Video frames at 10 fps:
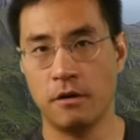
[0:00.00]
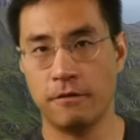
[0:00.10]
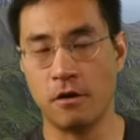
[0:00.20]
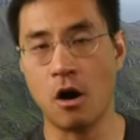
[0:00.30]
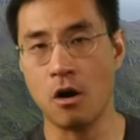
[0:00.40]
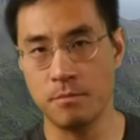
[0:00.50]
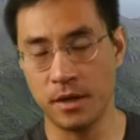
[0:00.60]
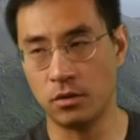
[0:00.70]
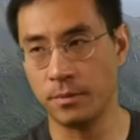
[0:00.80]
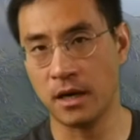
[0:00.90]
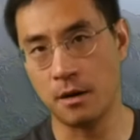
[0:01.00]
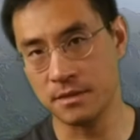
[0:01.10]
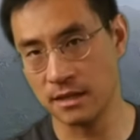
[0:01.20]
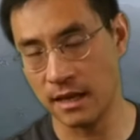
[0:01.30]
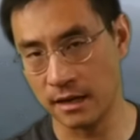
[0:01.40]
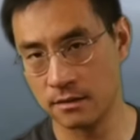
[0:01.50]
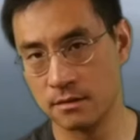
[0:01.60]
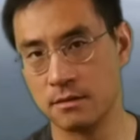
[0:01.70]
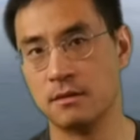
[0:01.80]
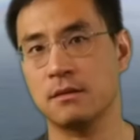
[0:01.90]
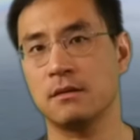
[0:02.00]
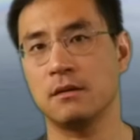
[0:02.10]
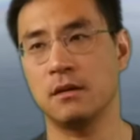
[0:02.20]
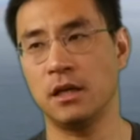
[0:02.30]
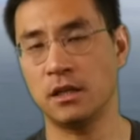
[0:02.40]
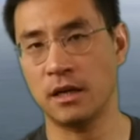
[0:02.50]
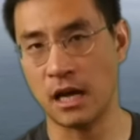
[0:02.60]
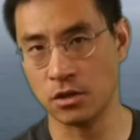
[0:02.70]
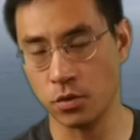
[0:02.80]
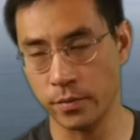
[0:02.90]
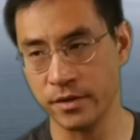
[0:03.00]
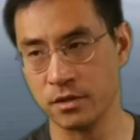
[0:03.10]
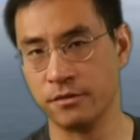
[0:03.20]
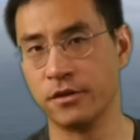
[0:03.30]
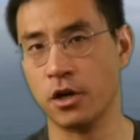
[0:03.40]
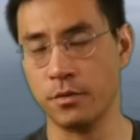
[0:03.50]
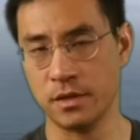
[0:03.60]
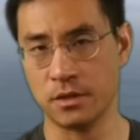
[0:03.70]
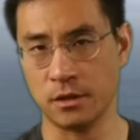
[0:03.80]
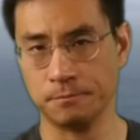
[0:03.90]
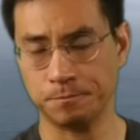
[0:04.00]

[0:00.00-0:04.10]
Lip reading: for RMB to become the next international reserve currency.